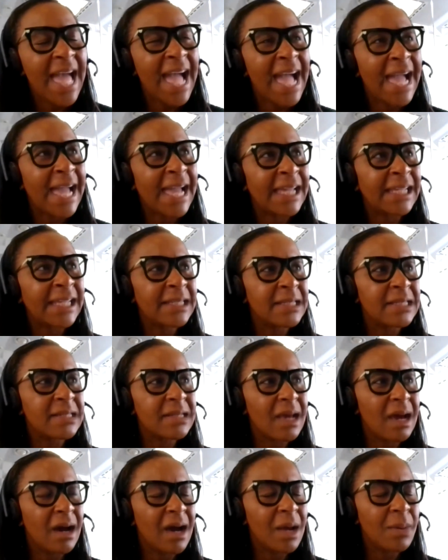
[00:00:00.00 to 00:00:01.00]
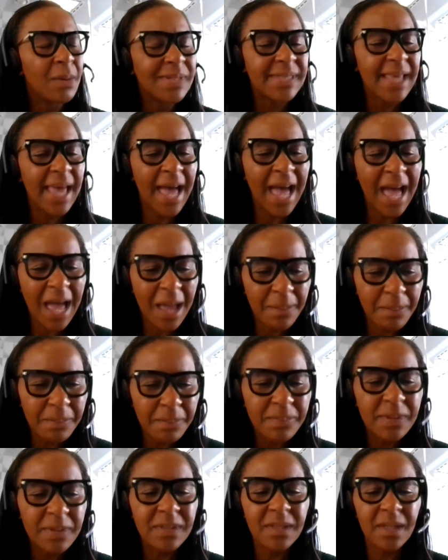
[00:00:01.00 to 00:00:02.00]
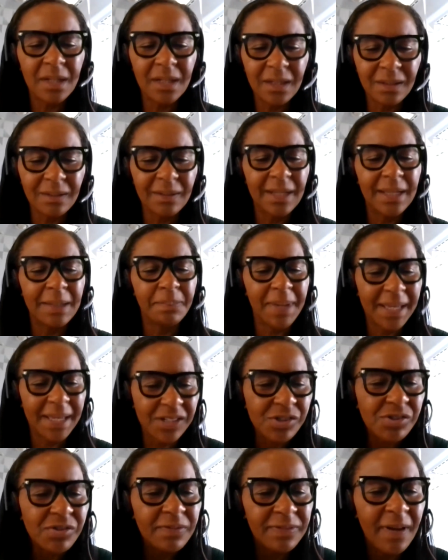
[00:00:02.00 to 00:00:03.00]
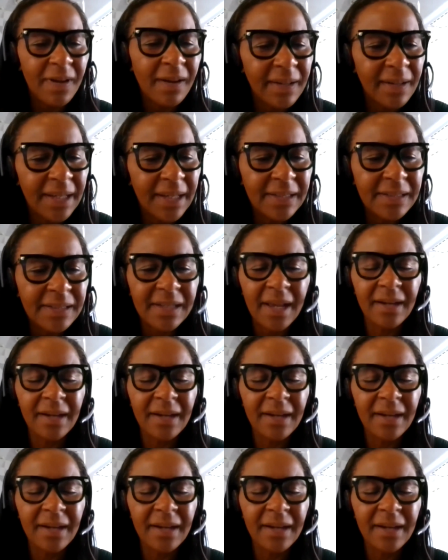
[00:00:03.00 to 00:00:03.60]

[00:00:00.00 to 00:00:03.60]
And I was absolutely petrified.